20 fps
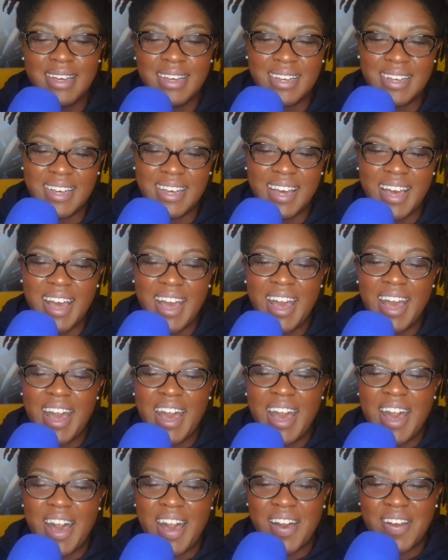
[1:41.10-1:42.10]

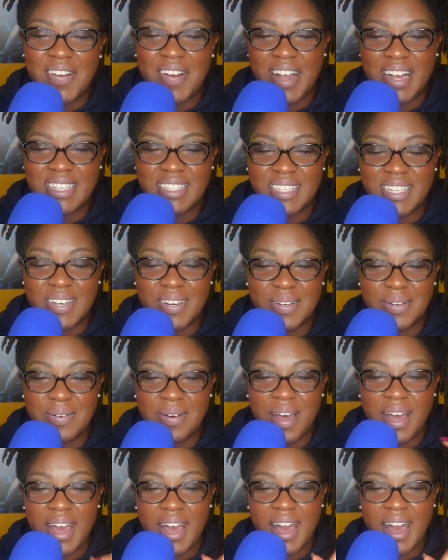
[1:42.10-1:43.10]
All right, so
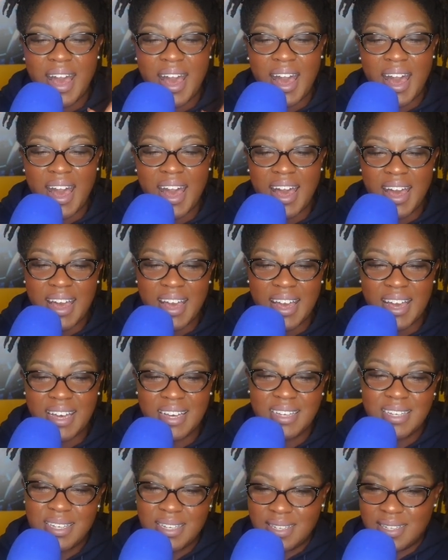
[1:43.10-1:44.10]

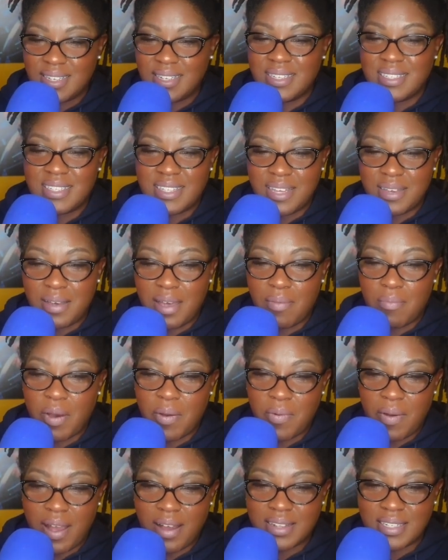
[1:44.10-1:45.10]
I still have
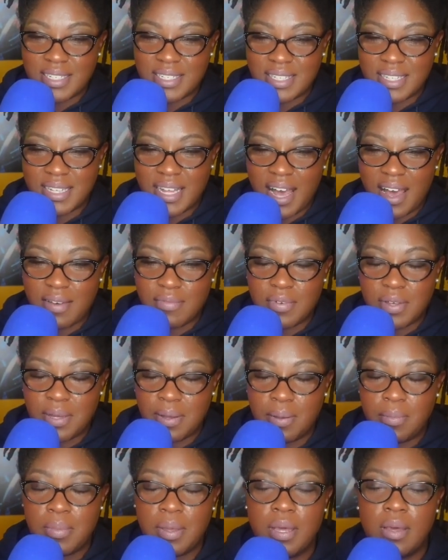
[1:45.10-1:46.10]
my wireless and live
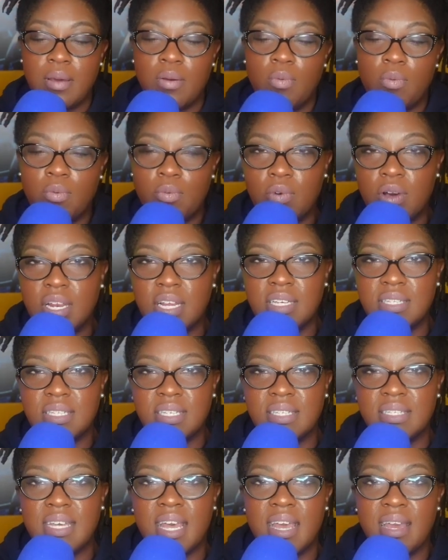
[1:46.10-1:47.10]
up. Wanted
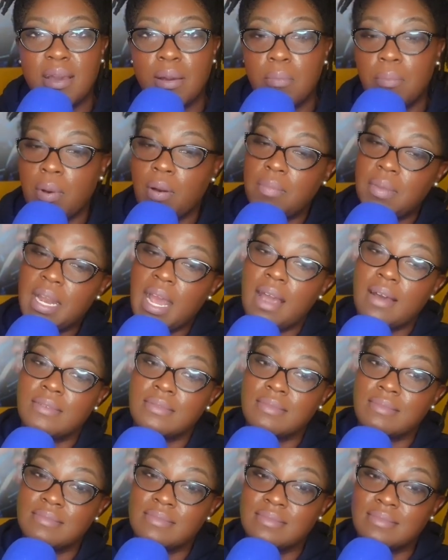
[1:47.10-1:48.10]
to take a moment out,
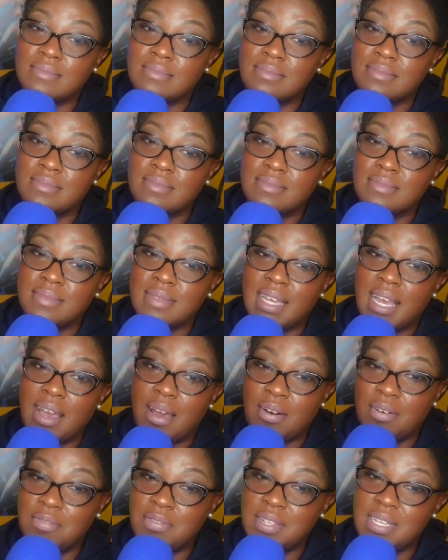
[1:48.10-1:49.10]
and
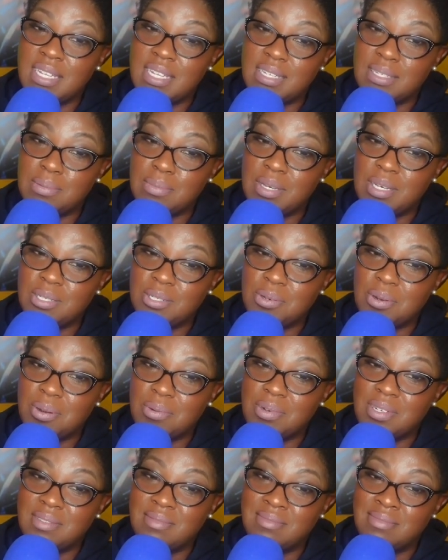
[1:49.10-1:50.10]
hopefully, this will be a short
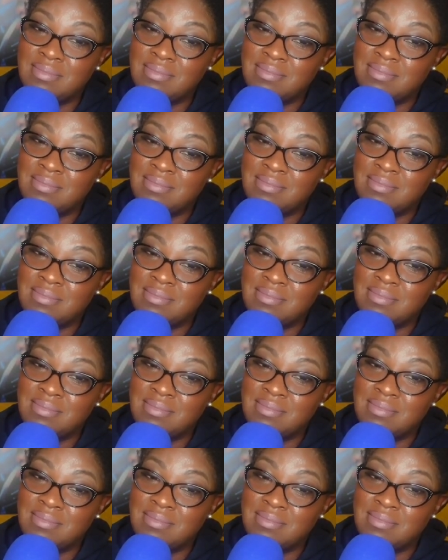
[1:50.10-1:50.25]
one.